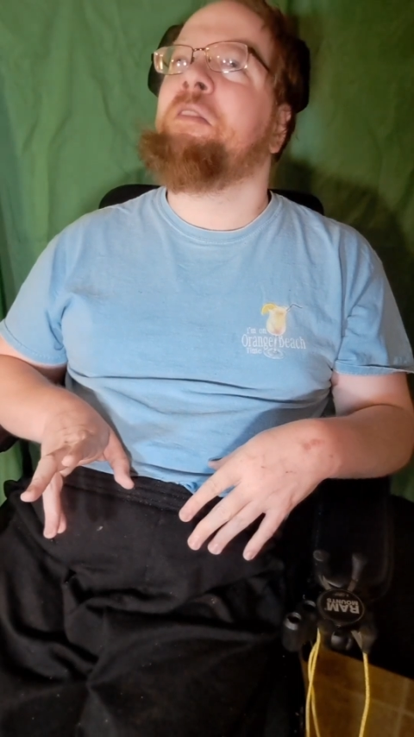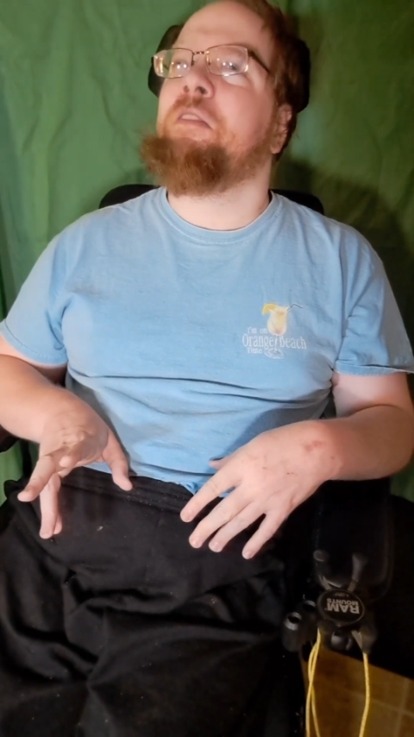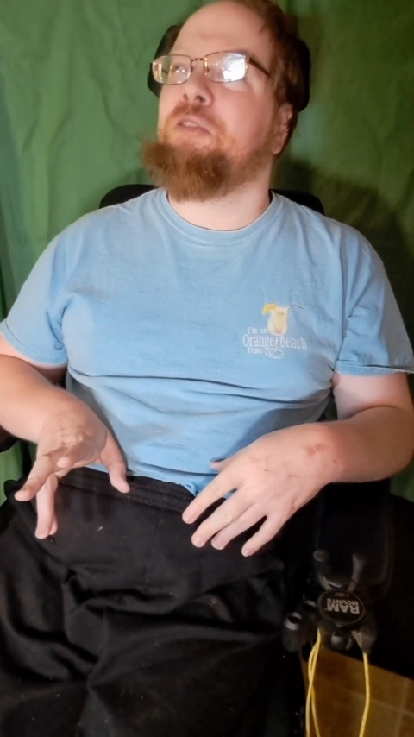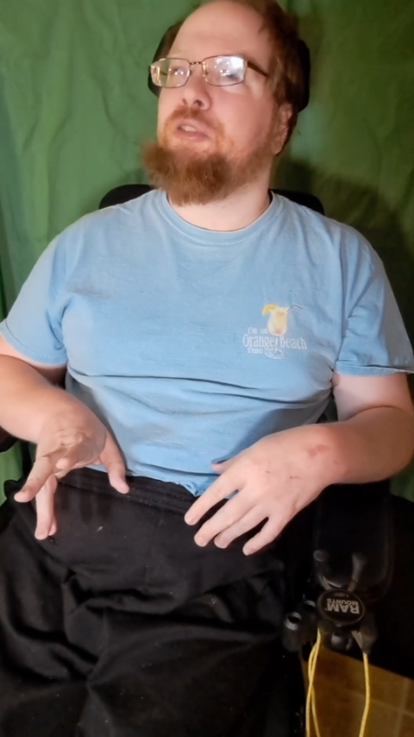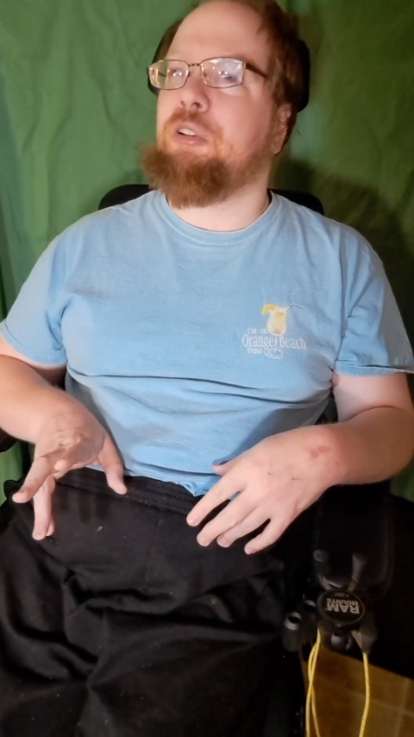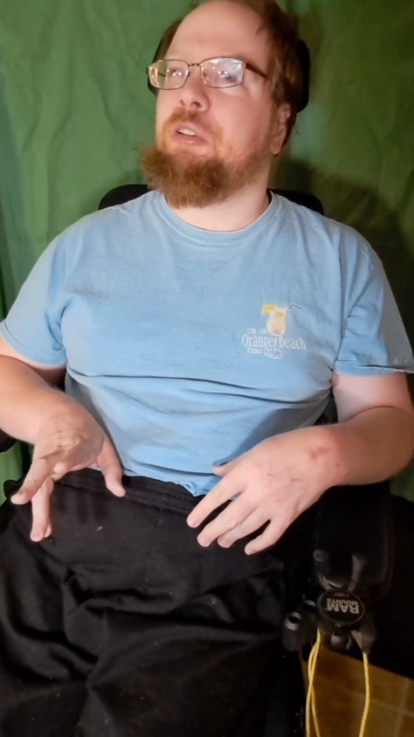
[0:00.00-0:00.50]

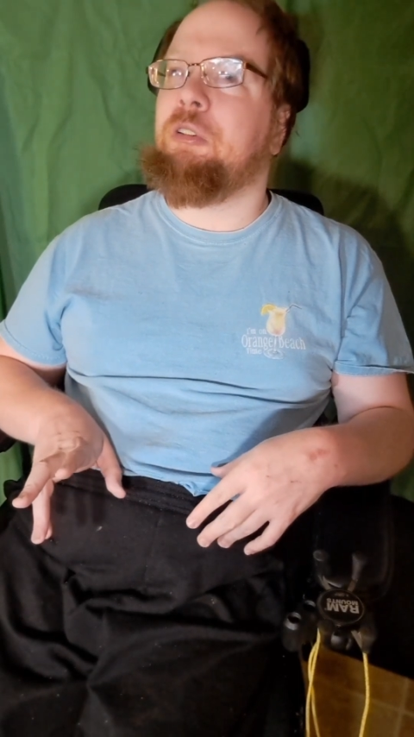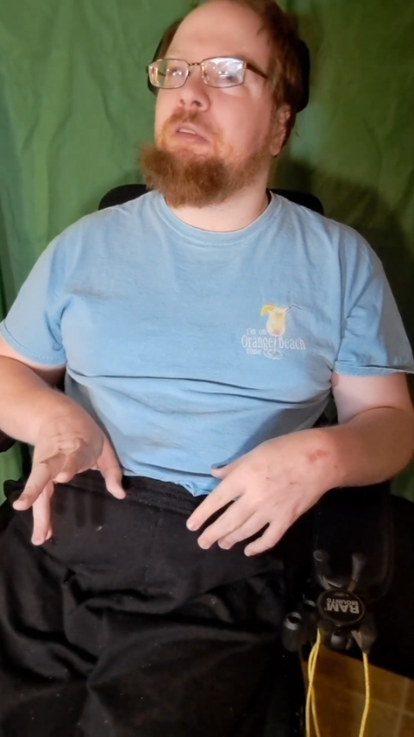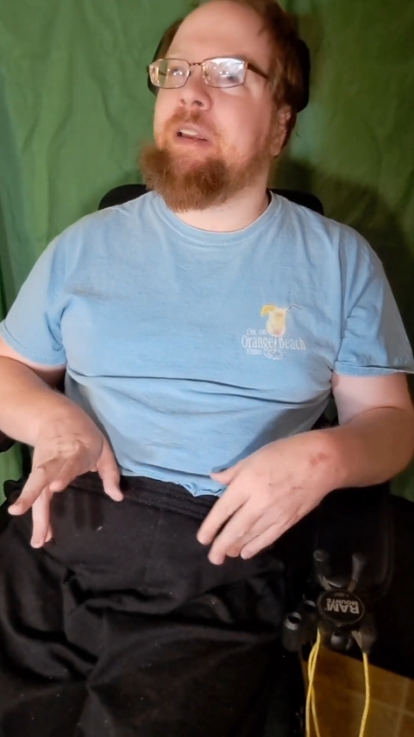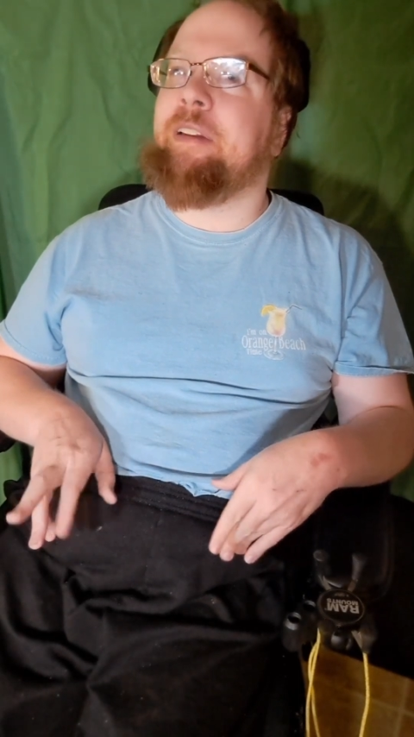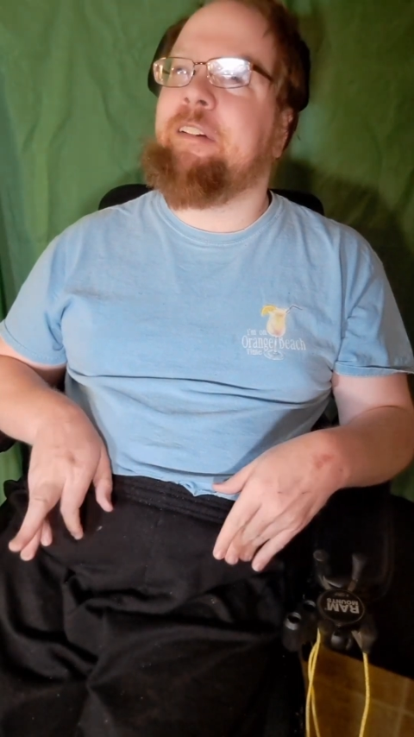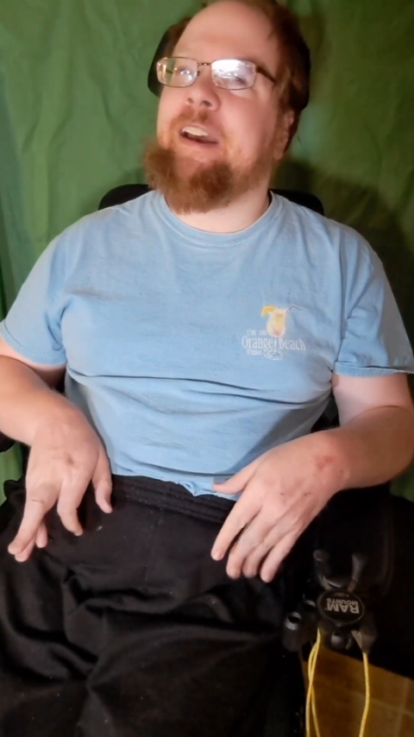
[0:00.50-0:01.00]
So
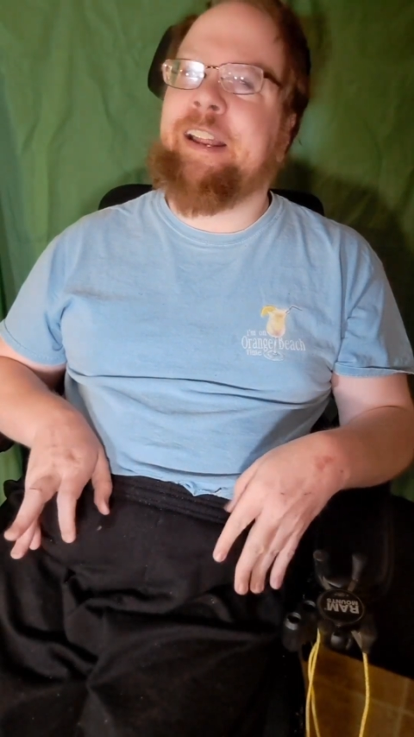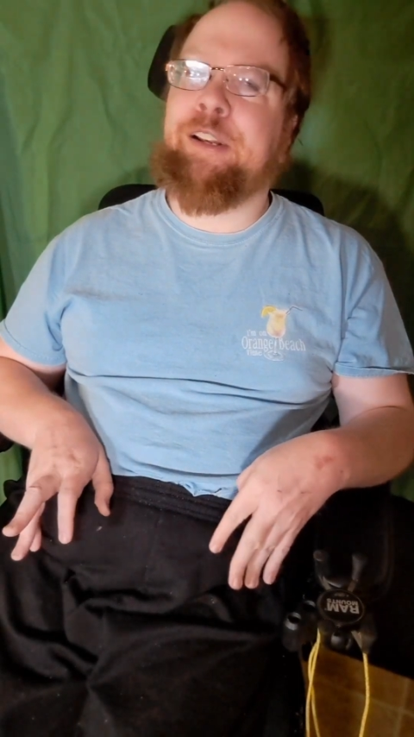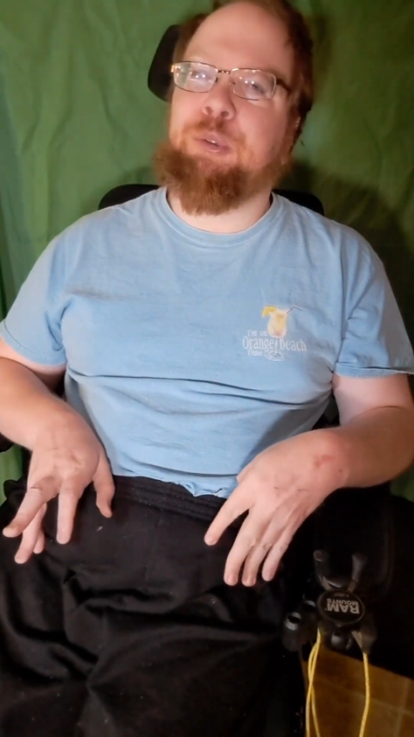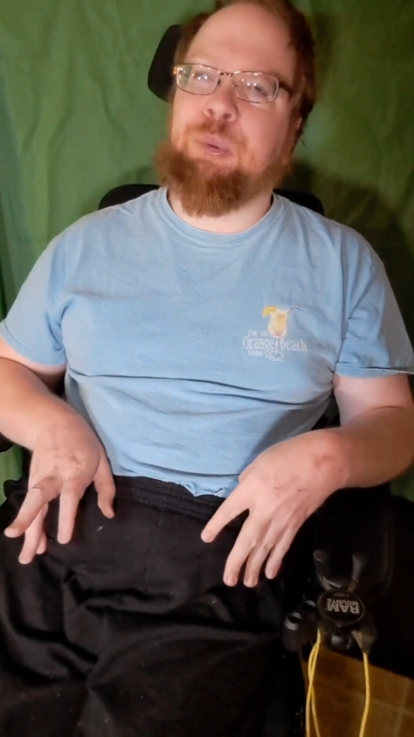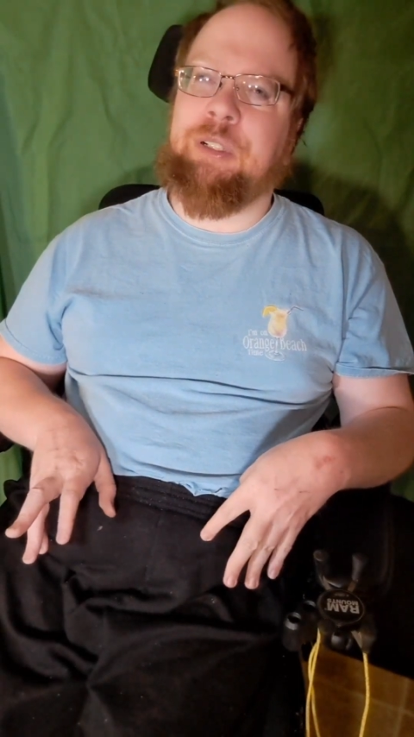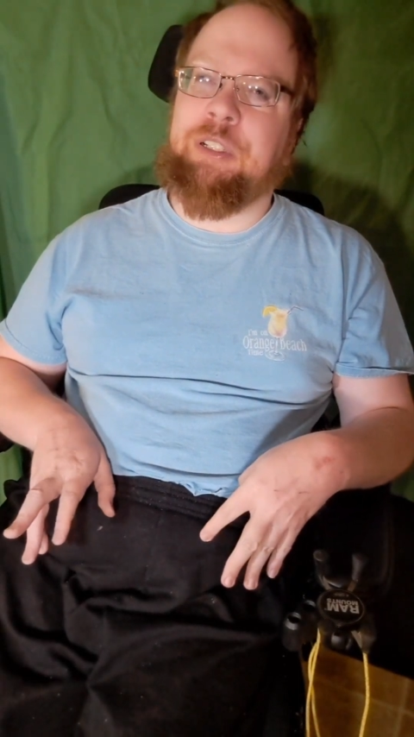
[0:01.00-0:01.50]
we've
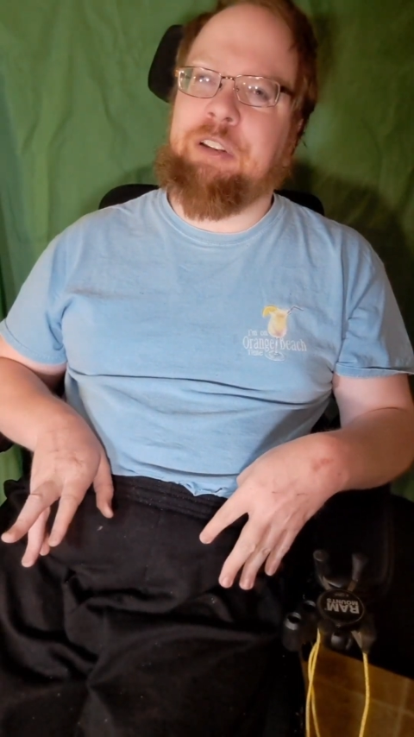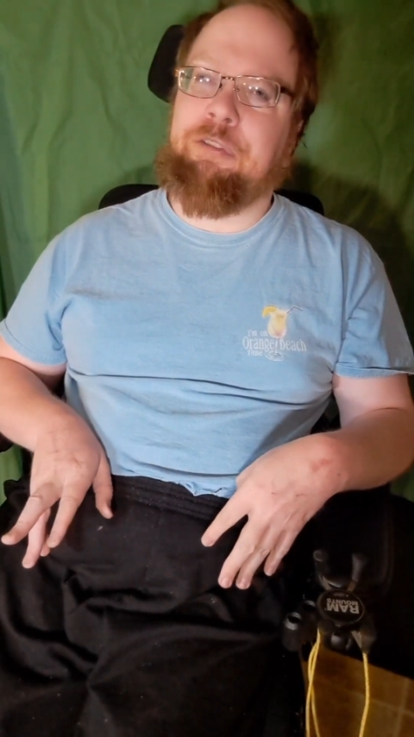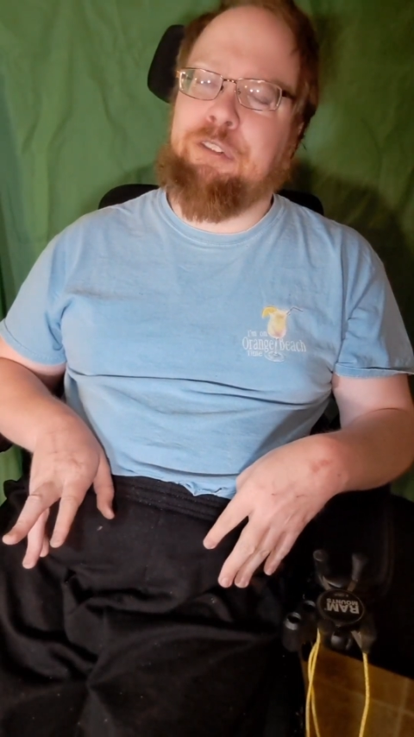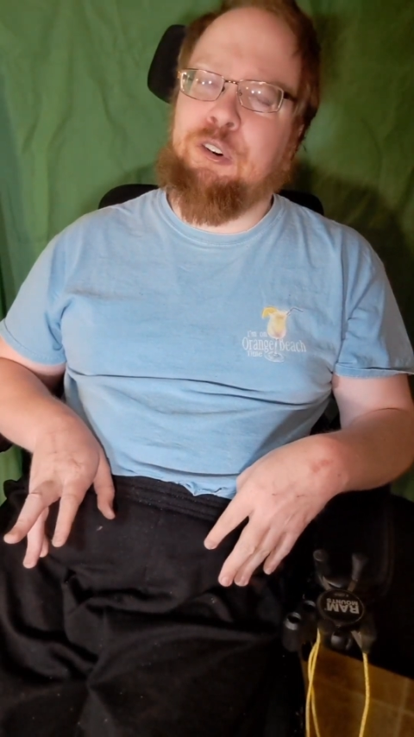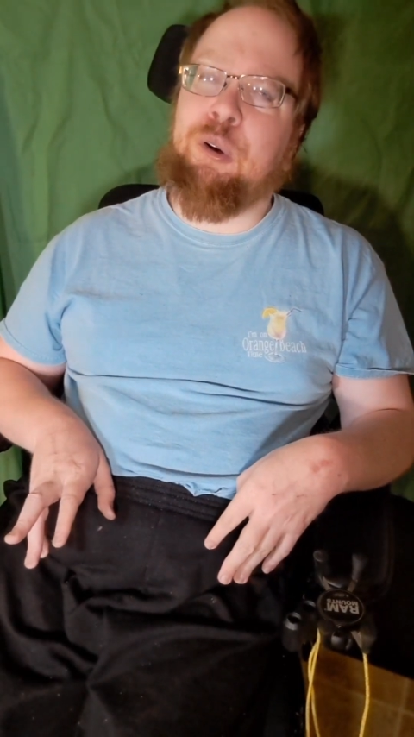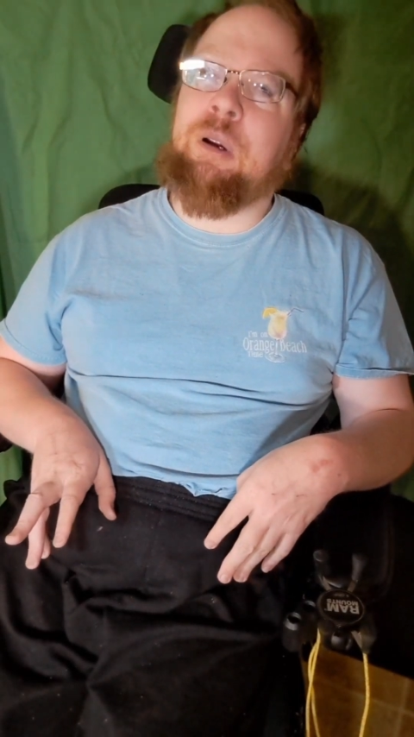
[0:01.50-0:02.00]
had
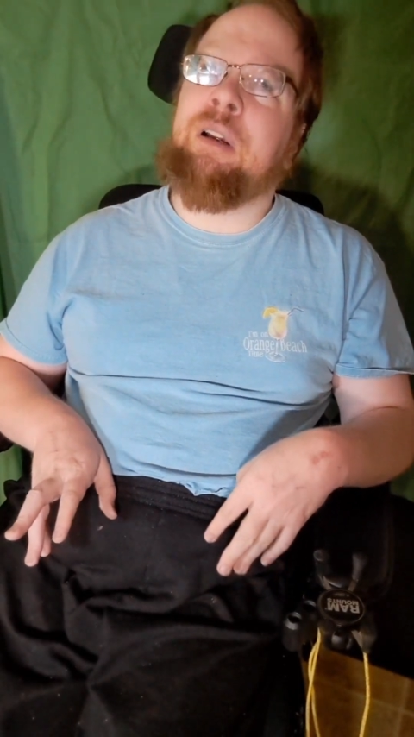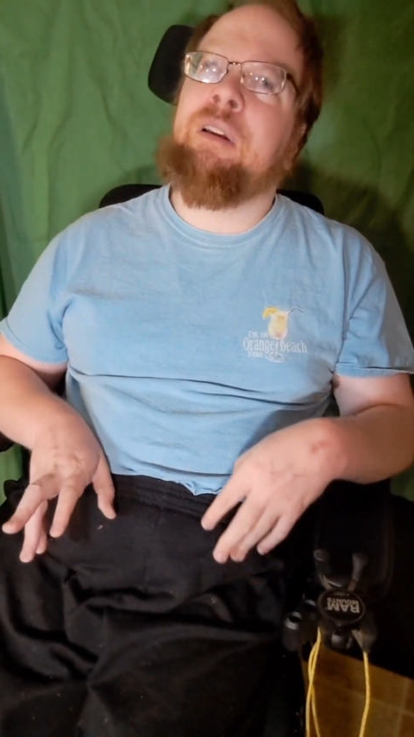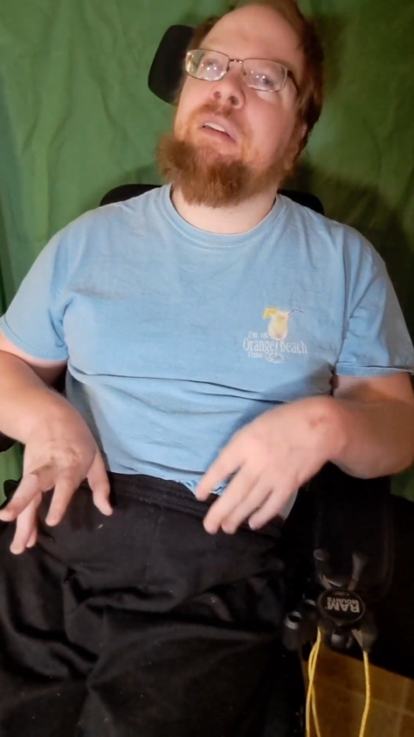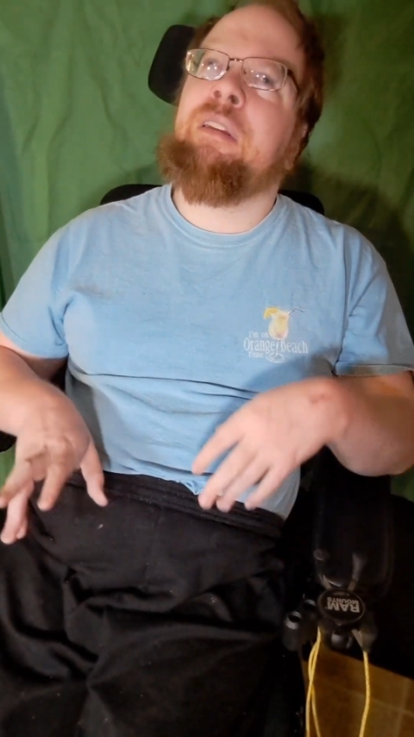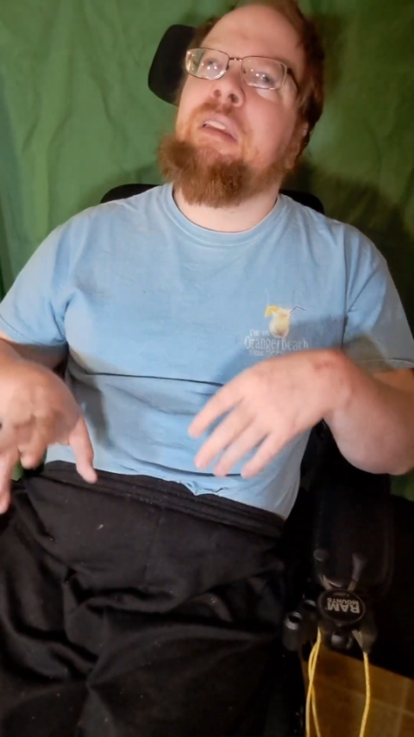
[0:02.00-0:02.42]
24.